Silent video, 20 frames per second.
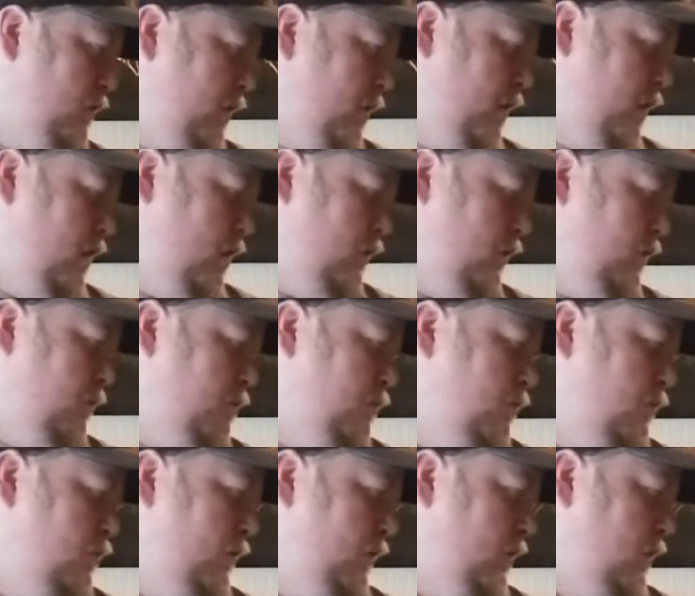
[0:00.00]
now let's
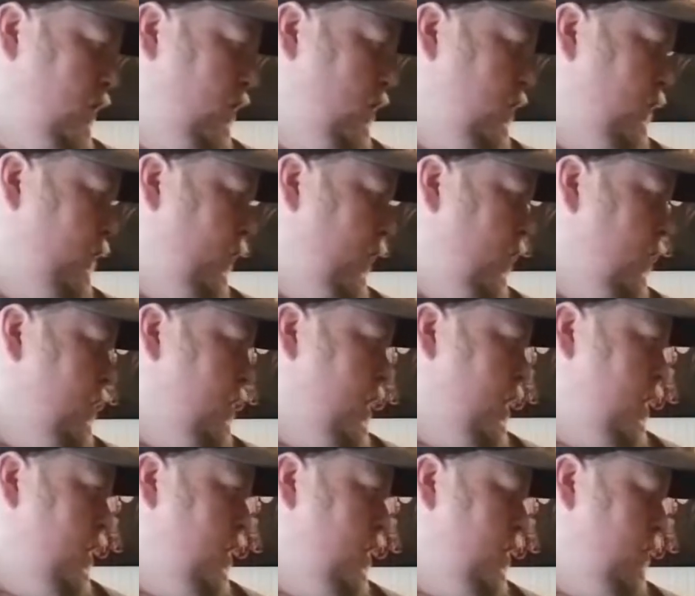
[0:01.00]
move into video
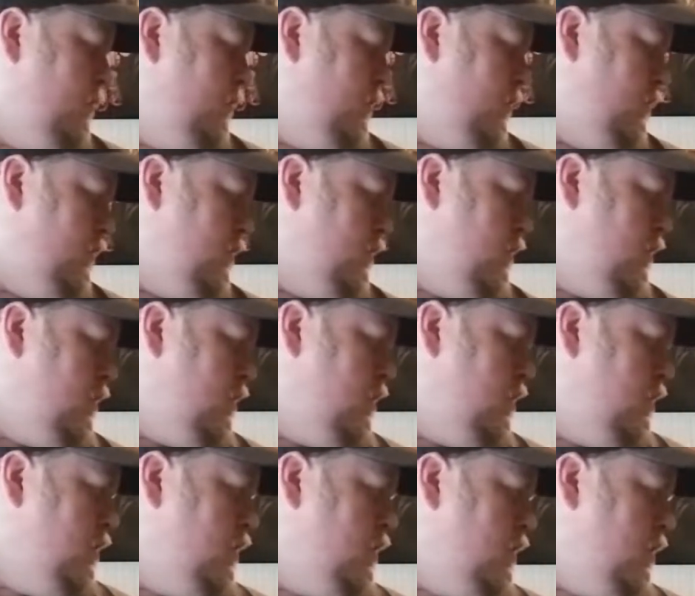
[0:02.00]
games.
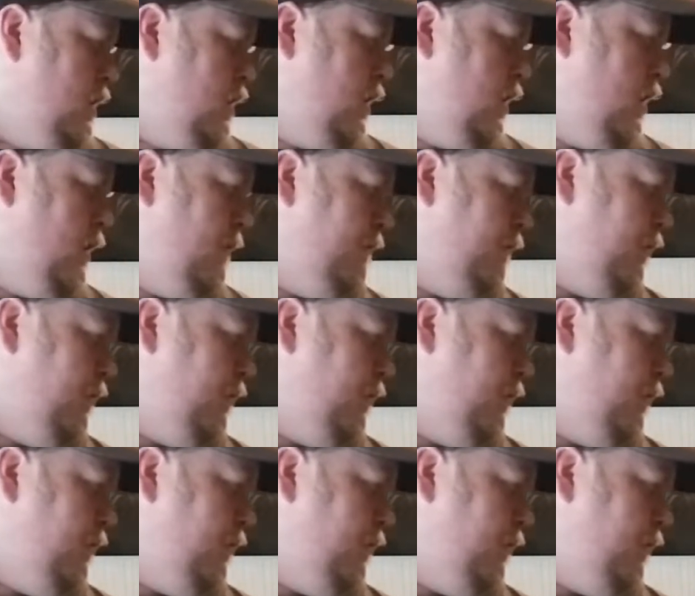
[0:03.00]
Alright,